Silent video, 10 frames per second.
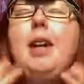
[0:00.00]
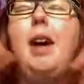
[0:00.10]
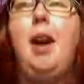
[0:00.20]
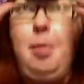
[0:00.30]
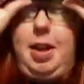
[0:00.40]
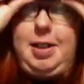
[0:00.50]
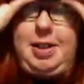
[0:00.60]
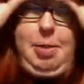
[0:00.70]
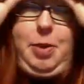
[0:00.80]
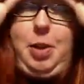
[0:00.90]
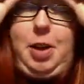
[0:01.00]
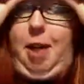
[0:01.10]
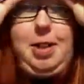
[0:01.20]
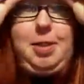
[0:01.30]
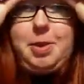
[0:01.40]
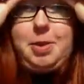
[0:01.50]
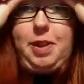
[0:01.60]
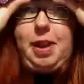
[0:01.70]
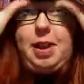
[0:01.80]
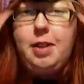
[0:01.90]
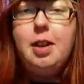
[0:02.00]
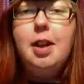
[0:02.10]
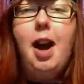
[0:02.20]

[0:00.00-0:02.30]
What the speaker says: some of you commented, which was very cute.